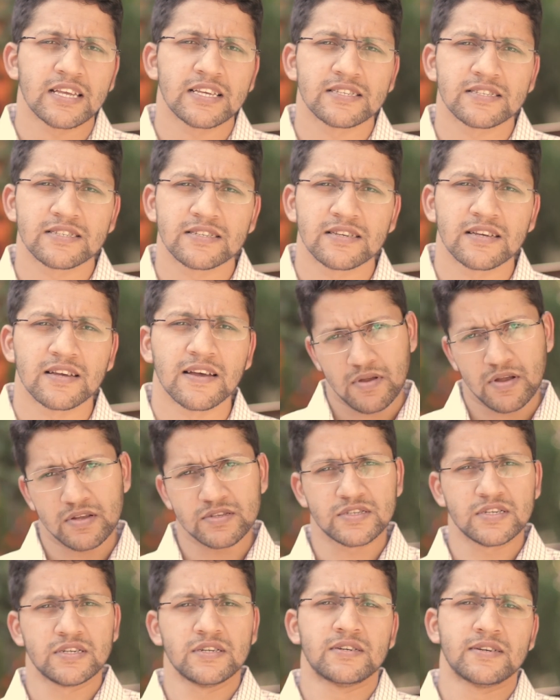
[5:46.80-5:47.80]
is
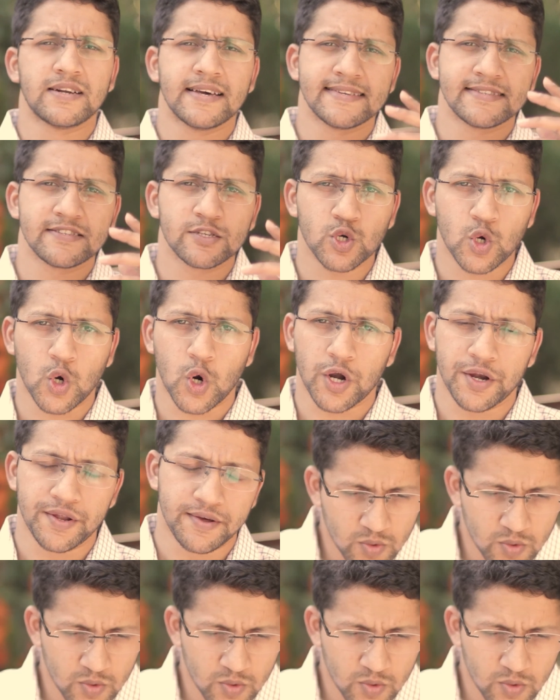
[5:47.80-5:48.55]
considered as God.